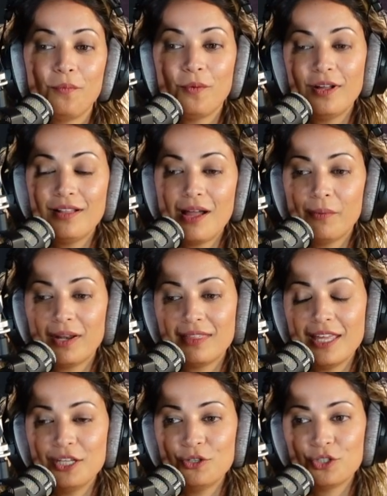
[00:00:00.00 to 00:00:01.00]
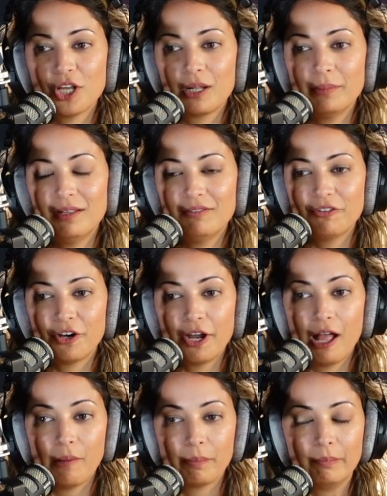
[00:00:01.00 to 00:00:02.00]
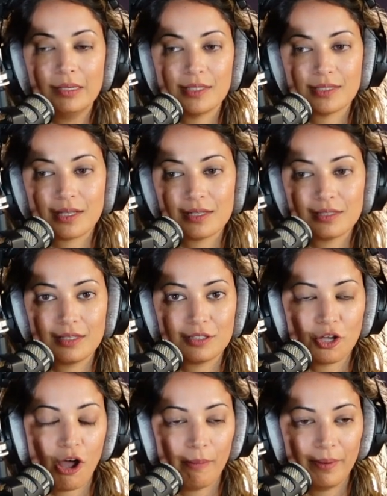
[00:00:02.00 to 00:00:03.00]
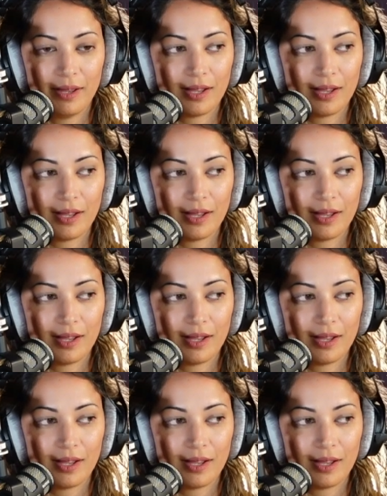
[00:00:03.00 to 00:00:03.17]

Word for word: well, I want to thank you, gentlemen, for helping me discuss this topic.